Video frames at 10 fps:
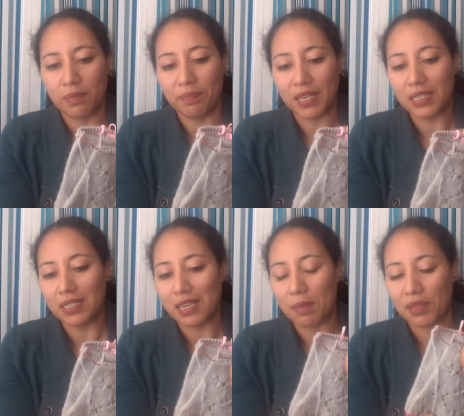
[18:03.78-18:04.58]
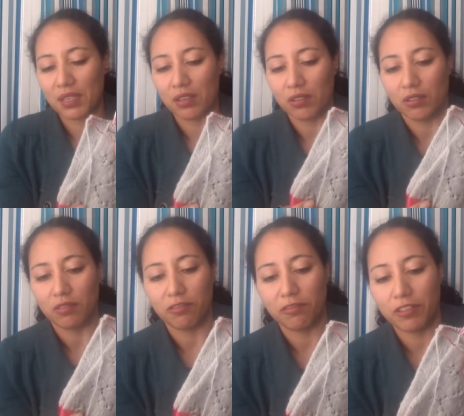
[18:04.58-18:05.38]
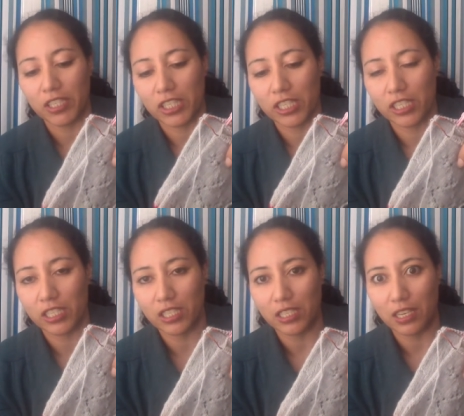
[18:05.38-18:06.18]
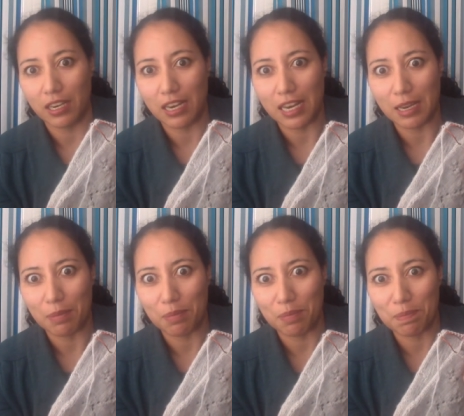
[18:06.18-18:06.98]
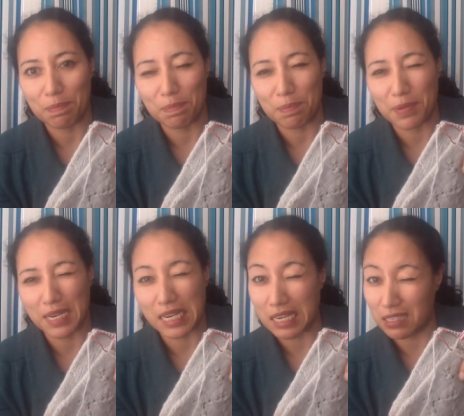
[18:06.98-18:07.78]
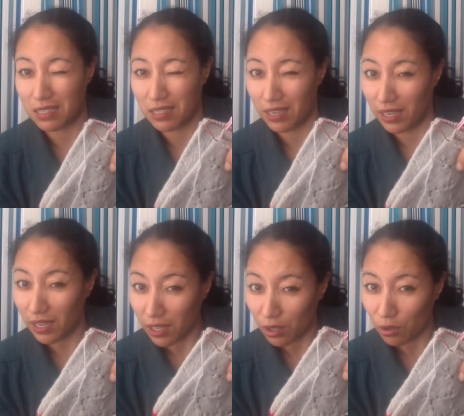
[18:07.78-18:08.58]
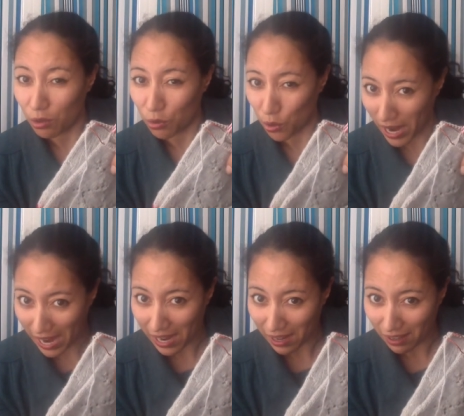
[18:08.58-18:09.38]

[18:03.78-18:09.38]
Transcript: knitted them the fish lip kiss heel way.